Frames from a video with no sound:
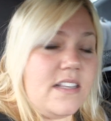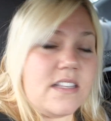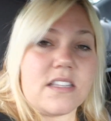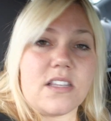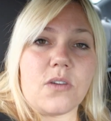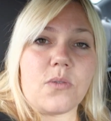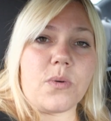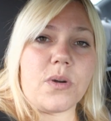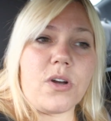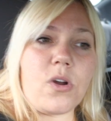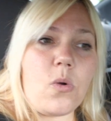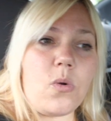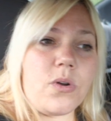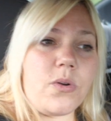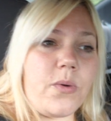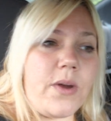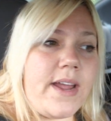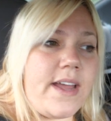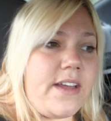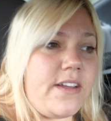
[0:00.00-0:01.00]
So we're going
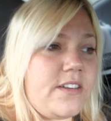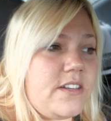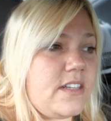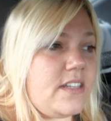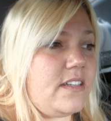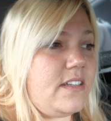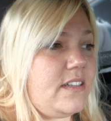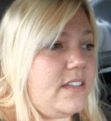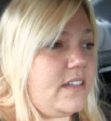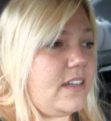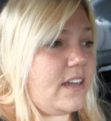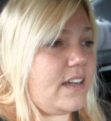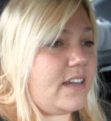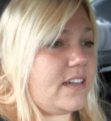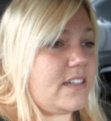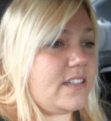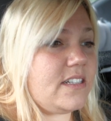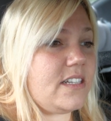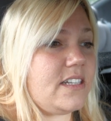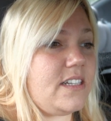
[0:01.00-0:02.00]
around
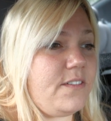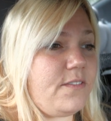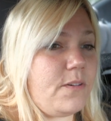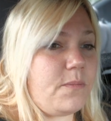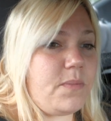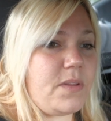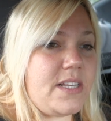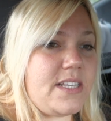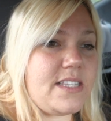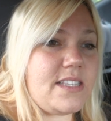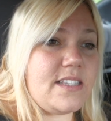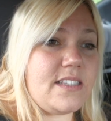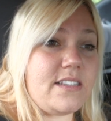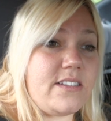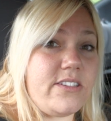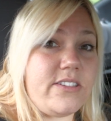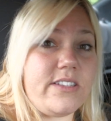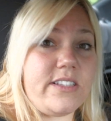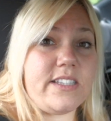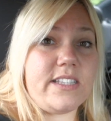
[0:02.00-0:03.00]
uh, to different
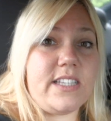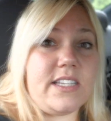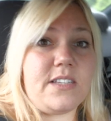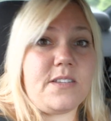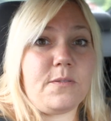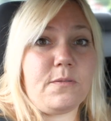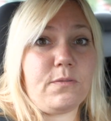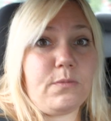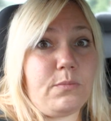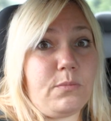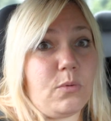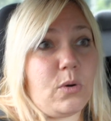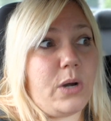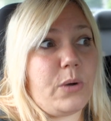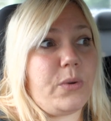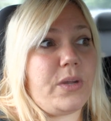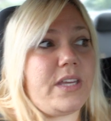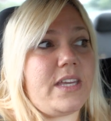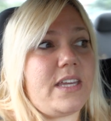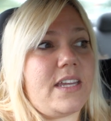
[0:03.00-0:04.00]
places just to see if,
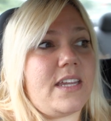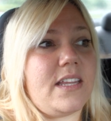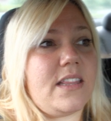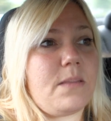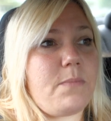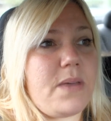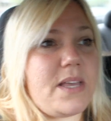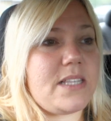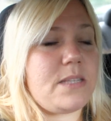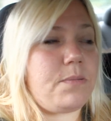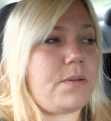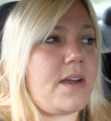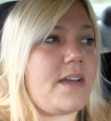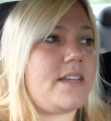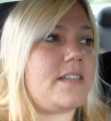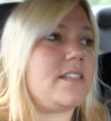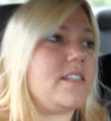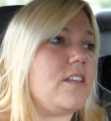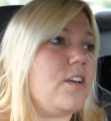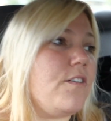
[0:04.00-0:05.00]
where we can get the best
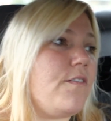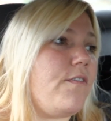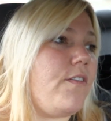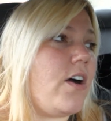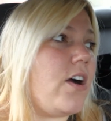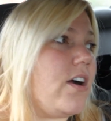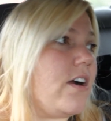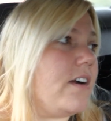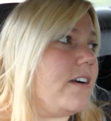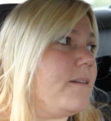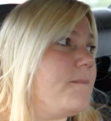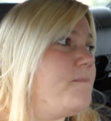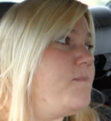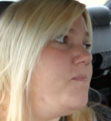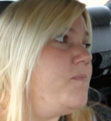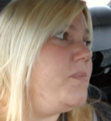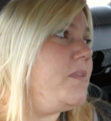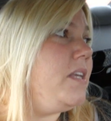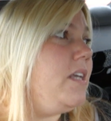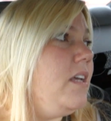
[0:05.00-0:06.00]
price. So far,
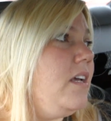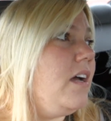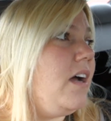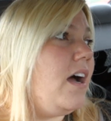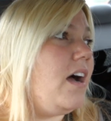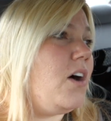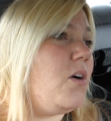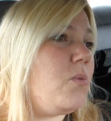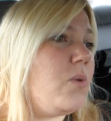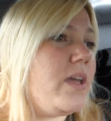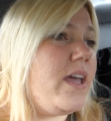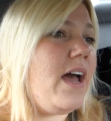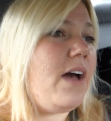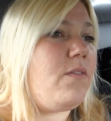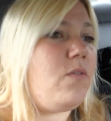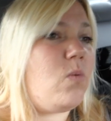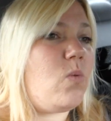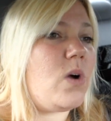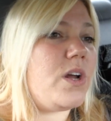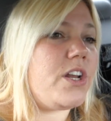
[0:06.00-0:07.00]
uh, we
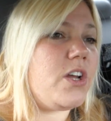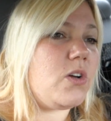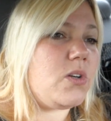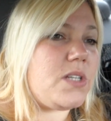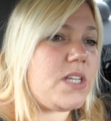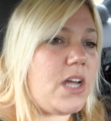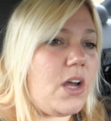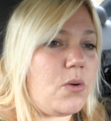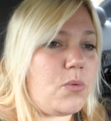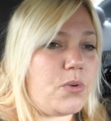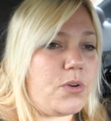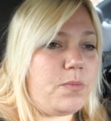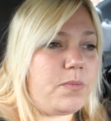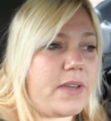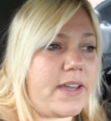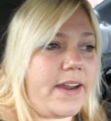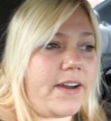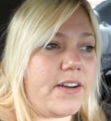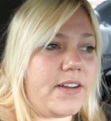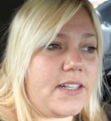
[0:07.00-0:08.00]
have one hotel room
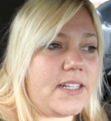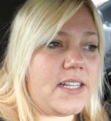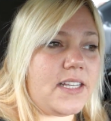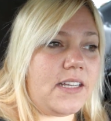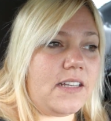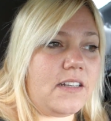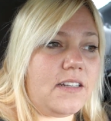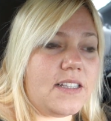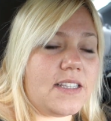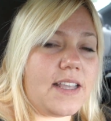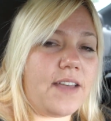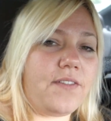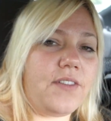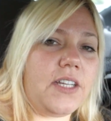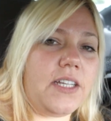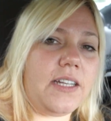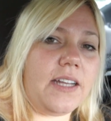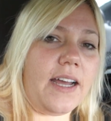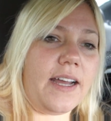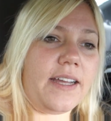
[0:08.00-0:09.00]
guaranteed
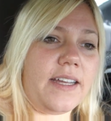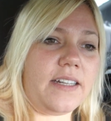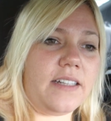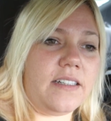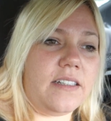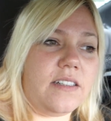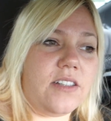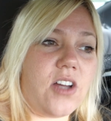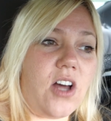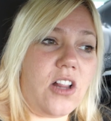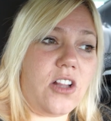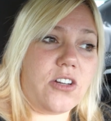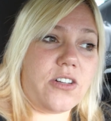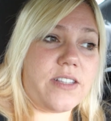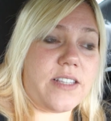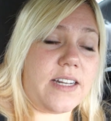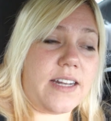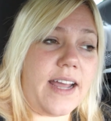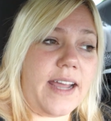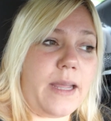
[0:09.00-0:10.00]
seventy-nine
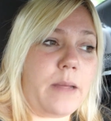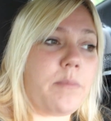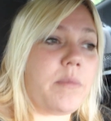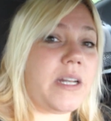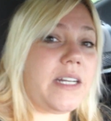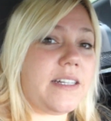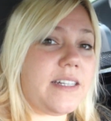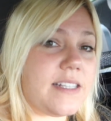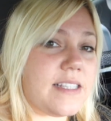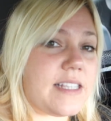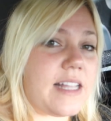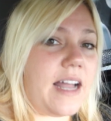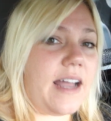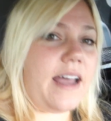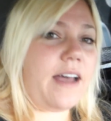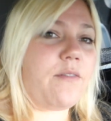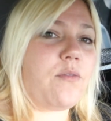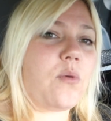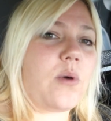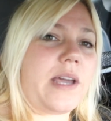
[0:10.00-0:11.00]
dollars a night, but it does not
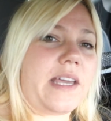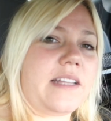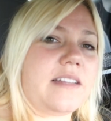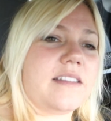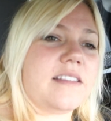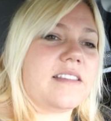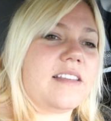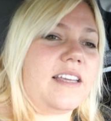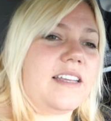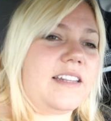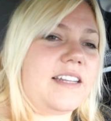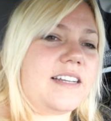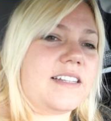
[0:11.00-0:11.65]
have weights, and